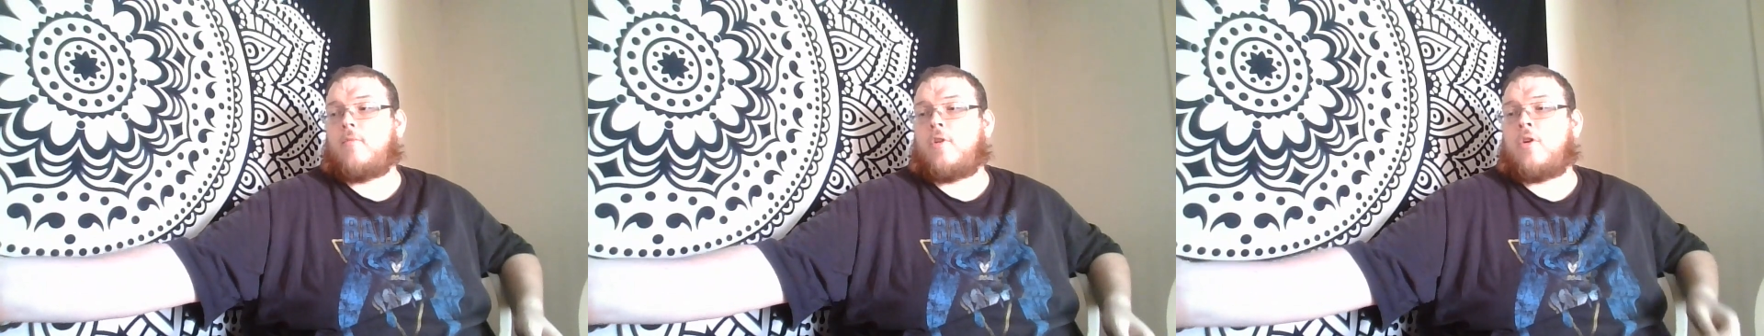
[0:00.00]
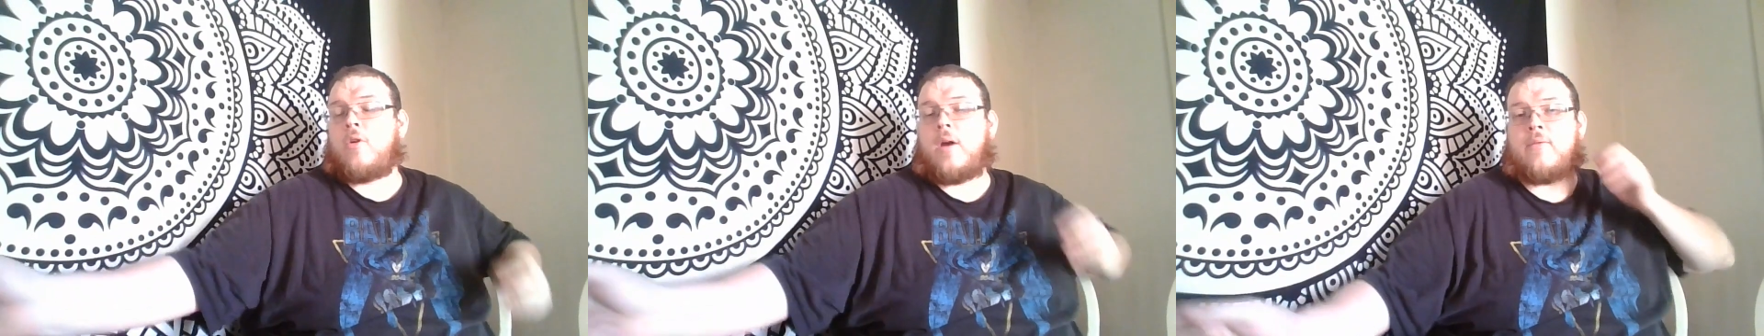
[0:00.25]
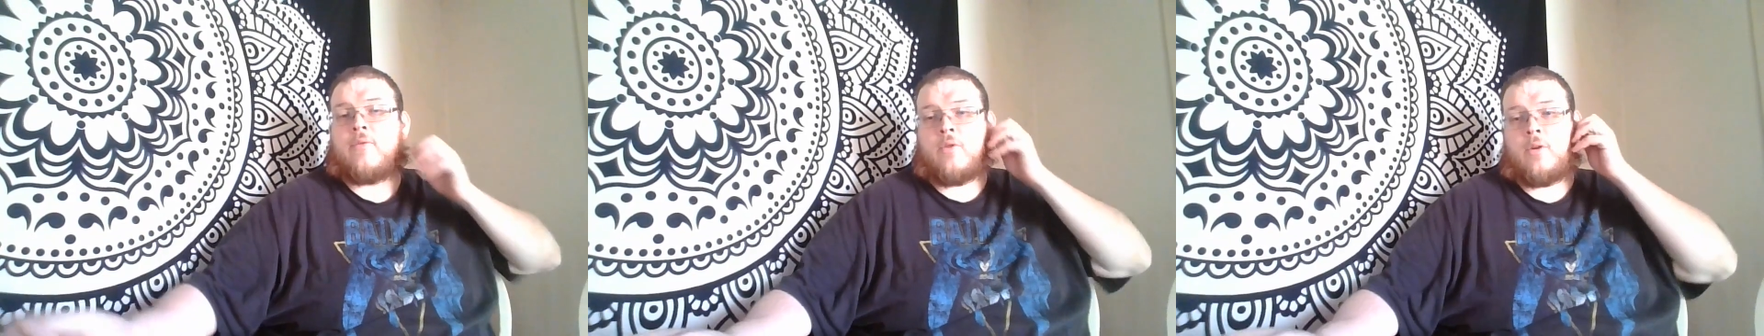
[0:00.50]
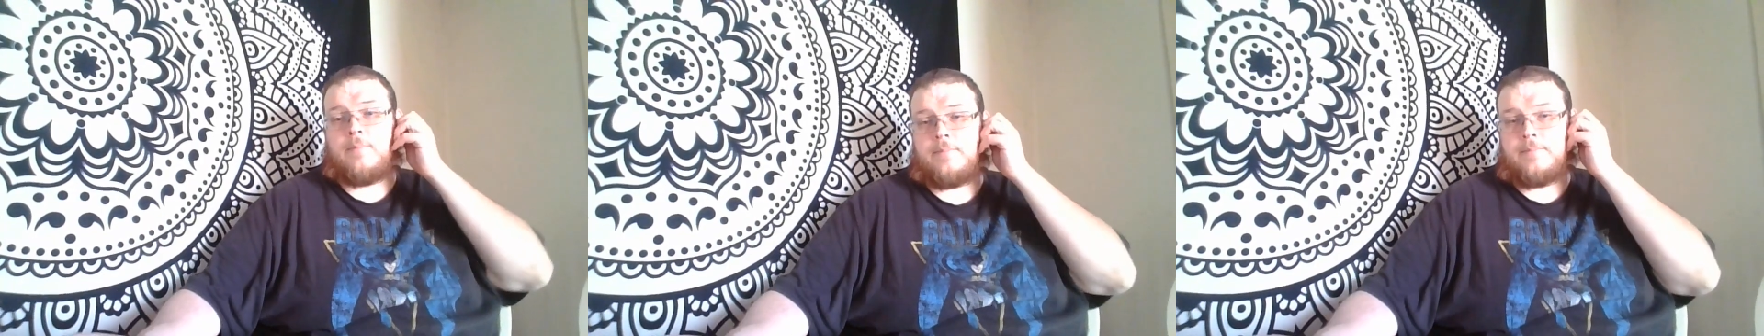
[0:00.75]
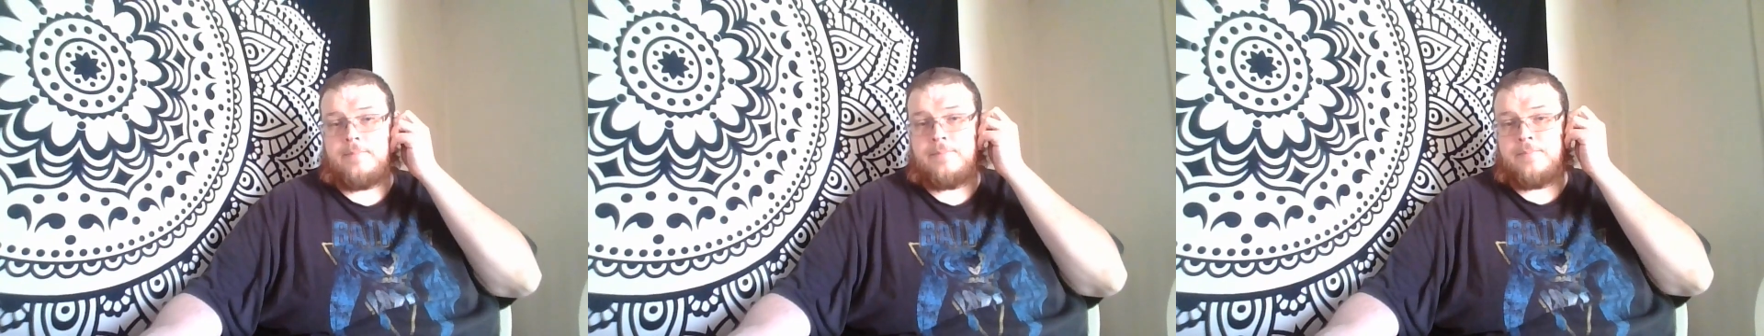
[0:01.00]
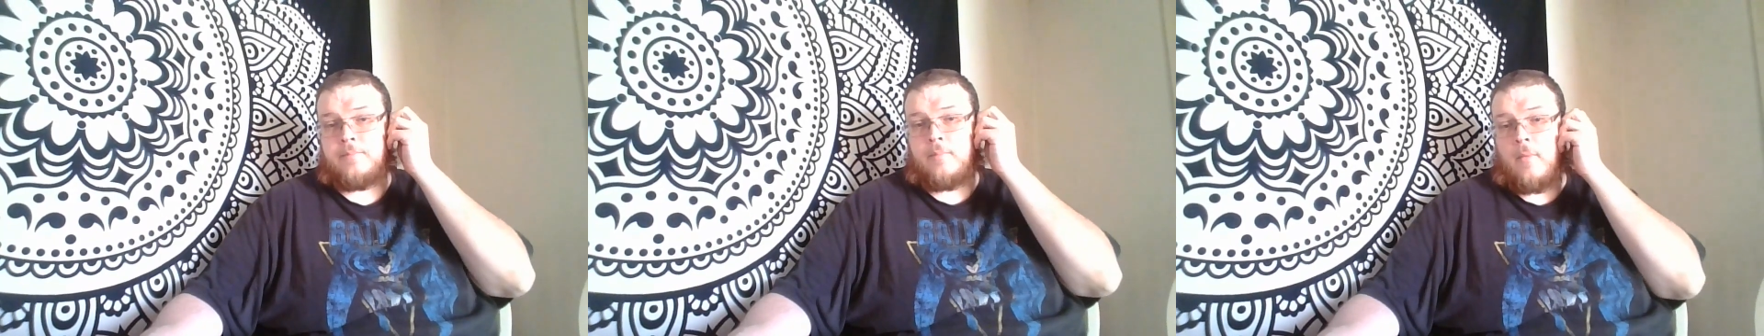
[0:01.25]
craft room,
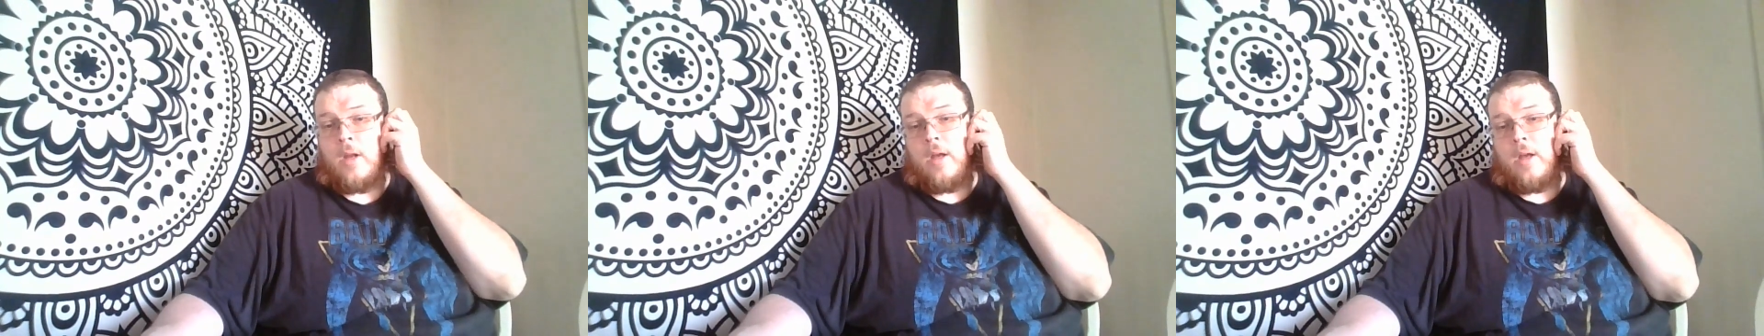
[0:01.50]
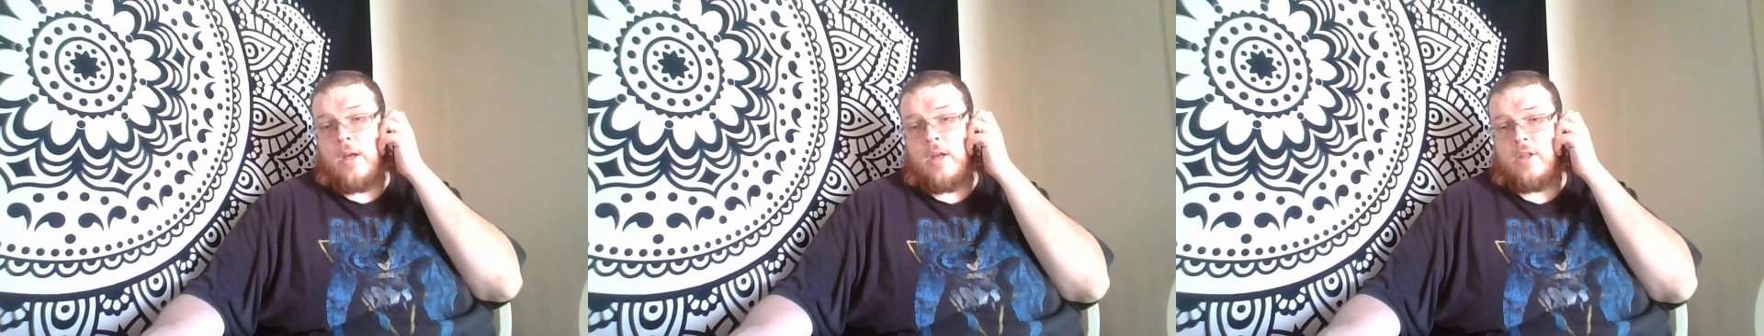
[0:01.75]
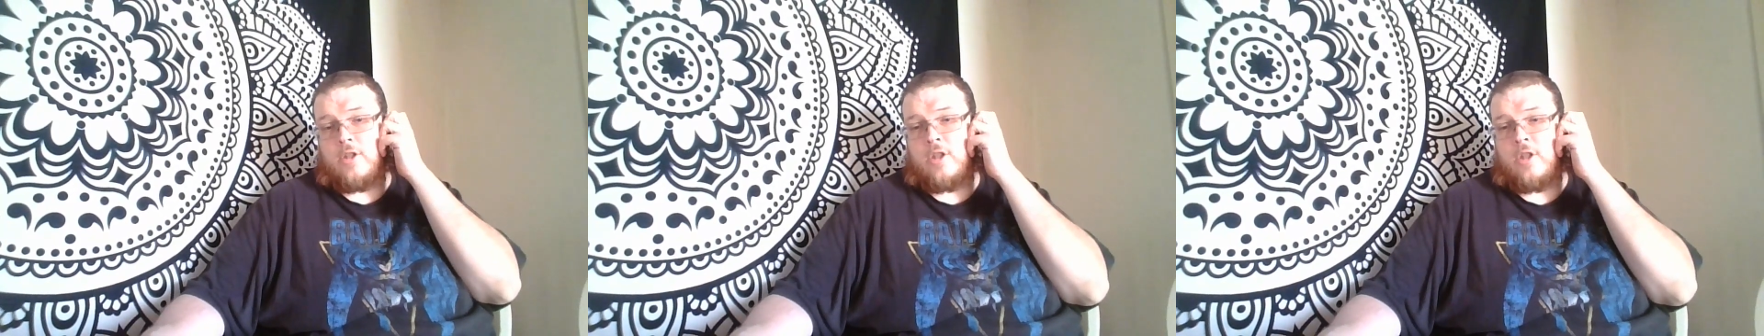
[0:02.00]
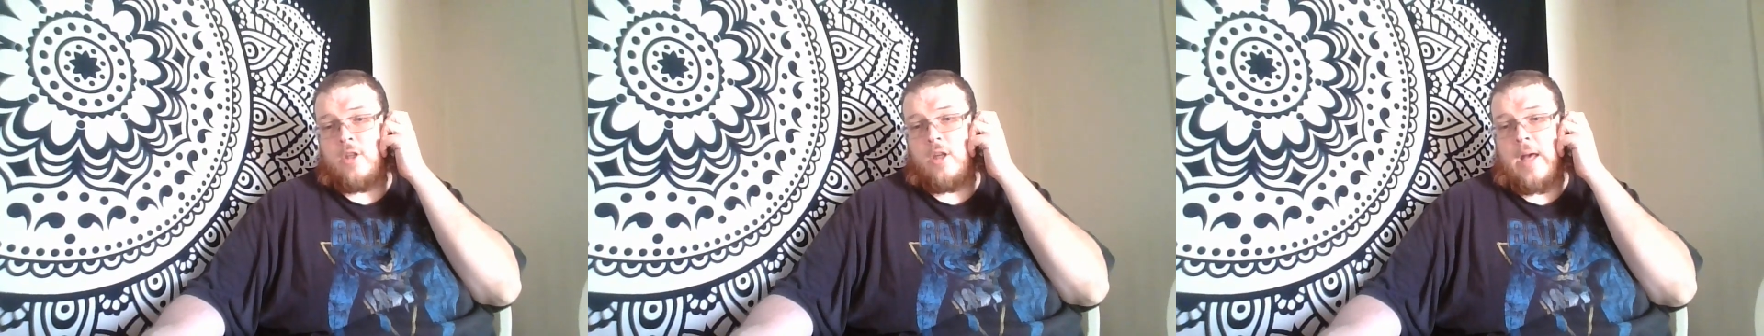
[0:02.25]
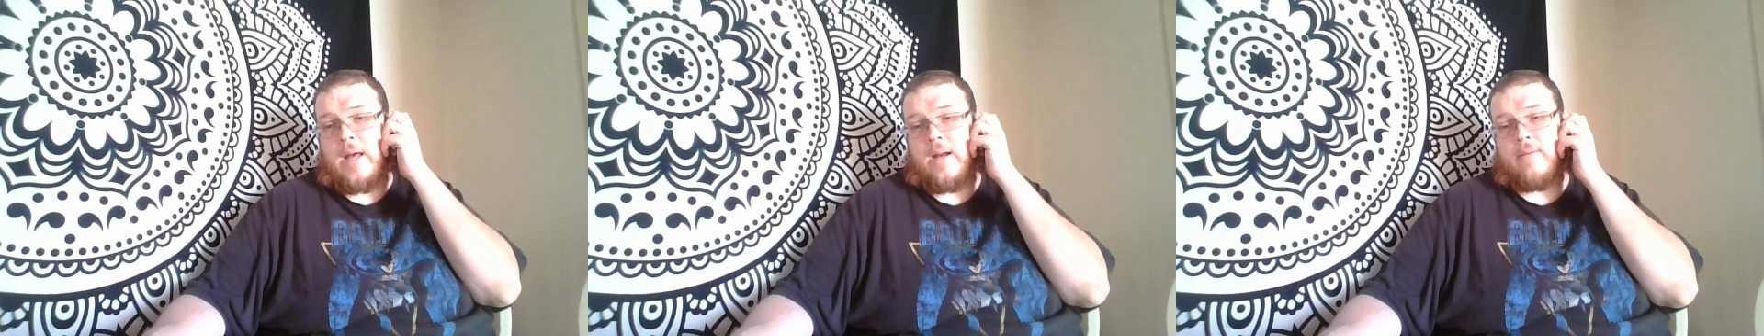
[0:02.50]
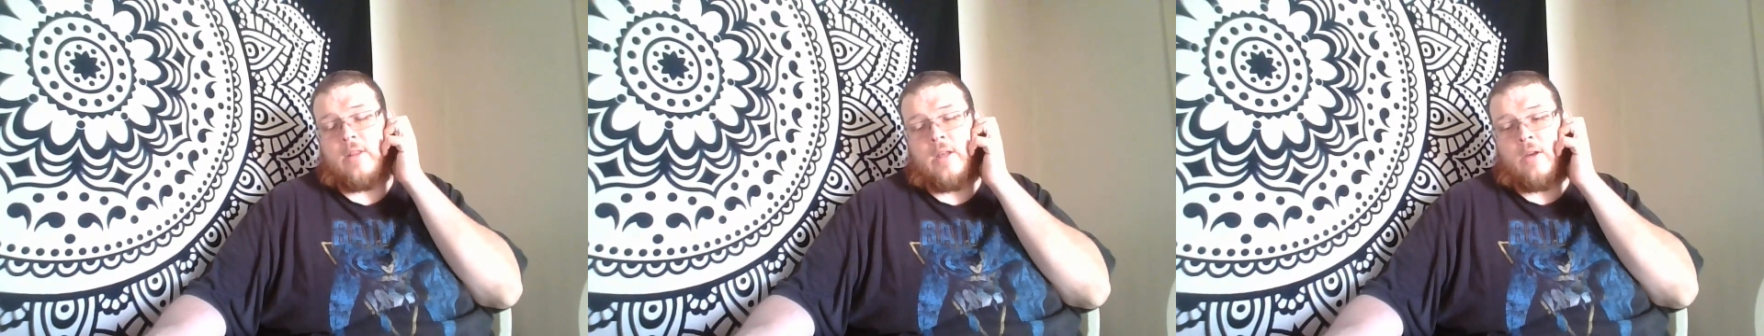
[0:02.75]
and she had
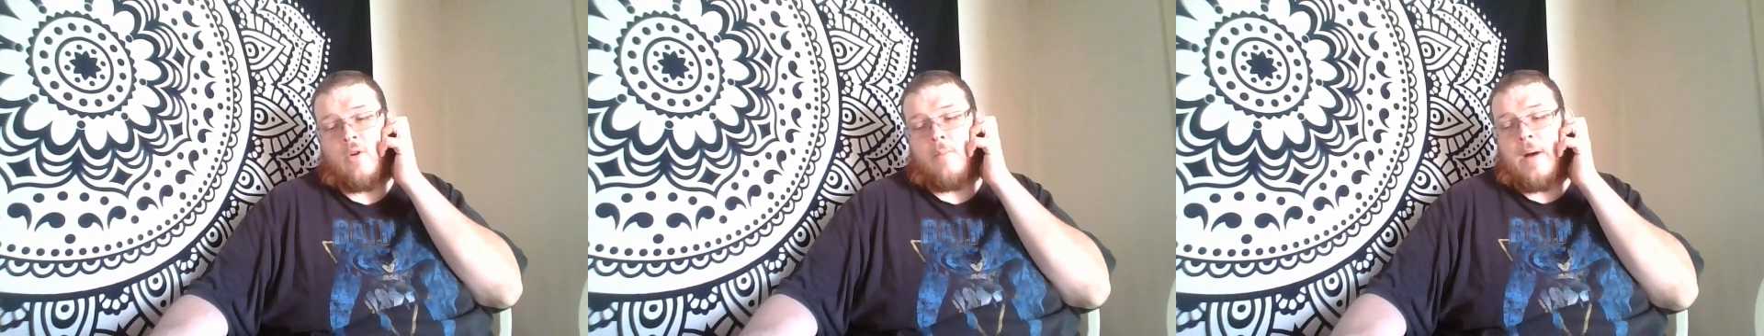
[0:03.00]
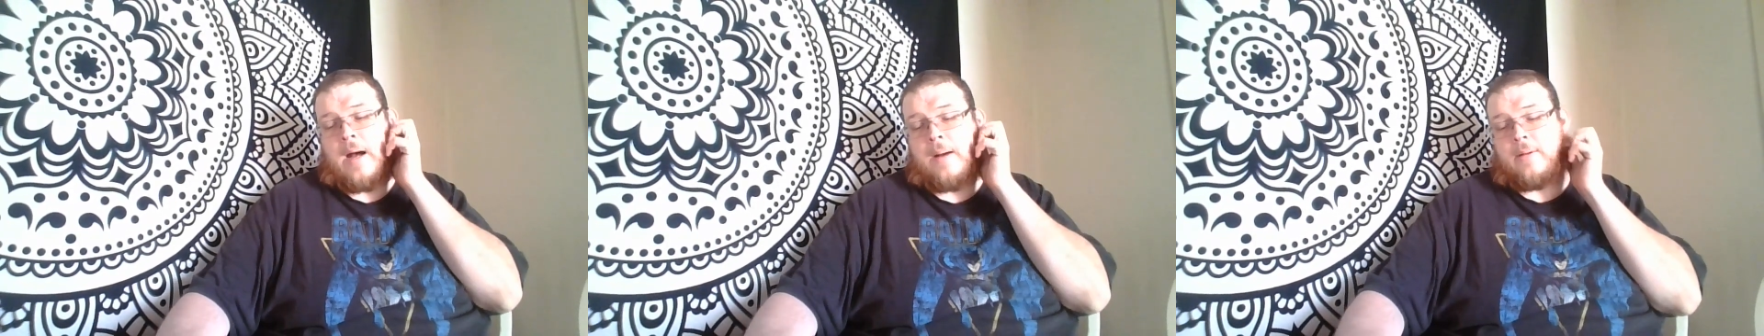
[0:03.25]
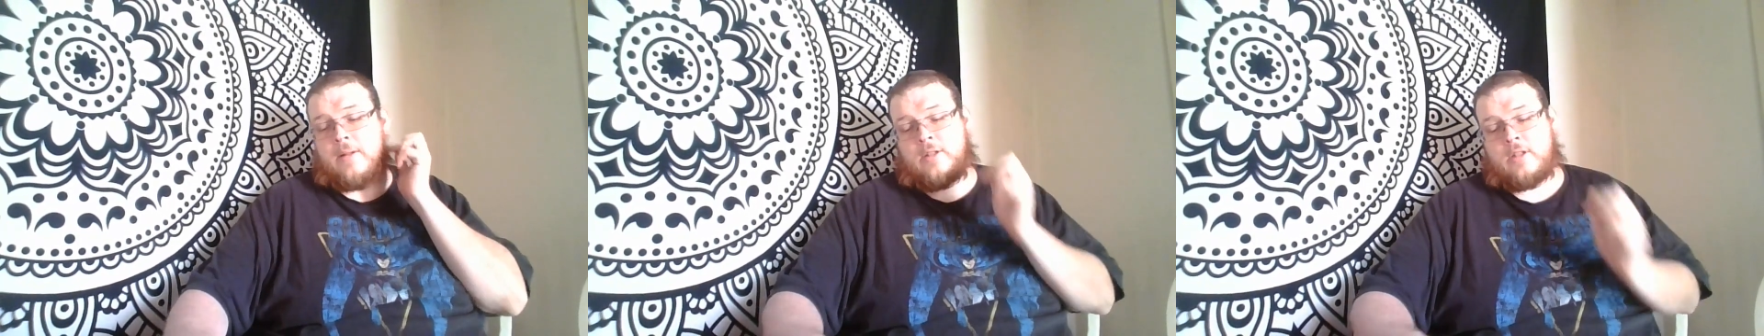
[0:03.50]
everything on bobbins,